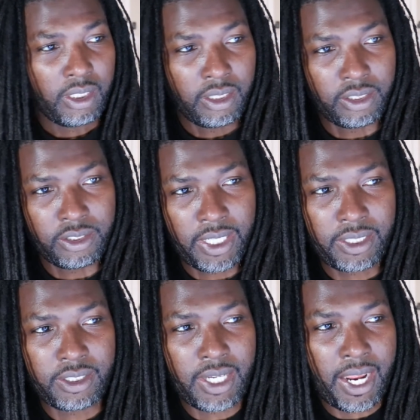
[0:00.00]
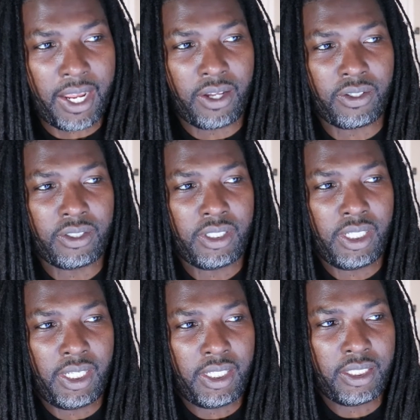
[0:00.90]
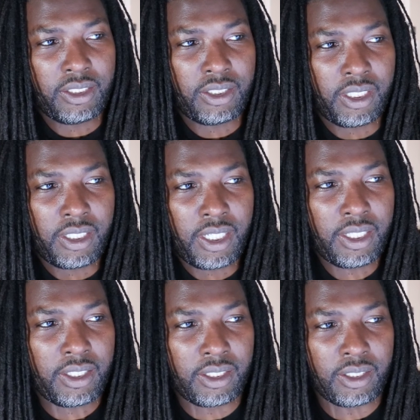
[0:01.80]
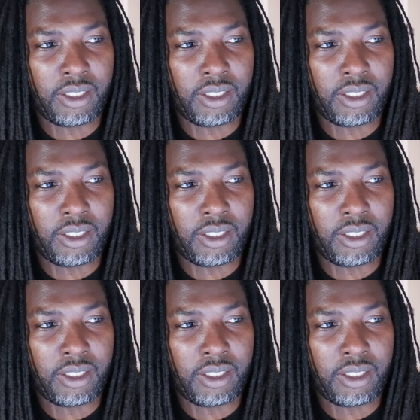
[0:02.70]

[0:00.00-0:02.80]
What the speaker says: The sextile is another